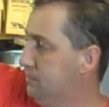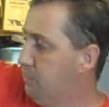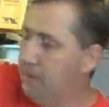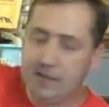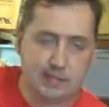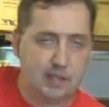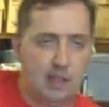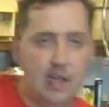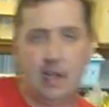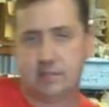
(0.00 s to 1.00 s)

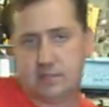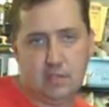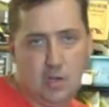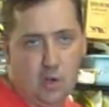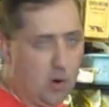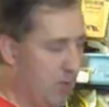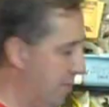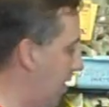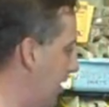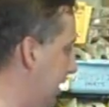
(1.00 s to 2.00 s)
plexiglass or the
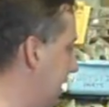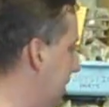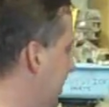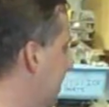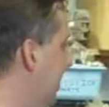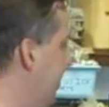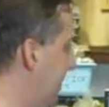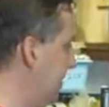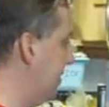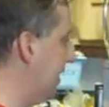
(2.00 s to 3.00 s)
marquee.
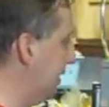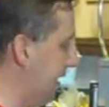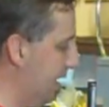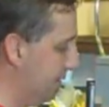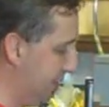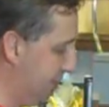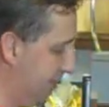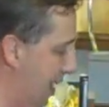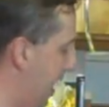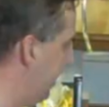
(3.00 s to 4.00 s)
Then you can get down to the light.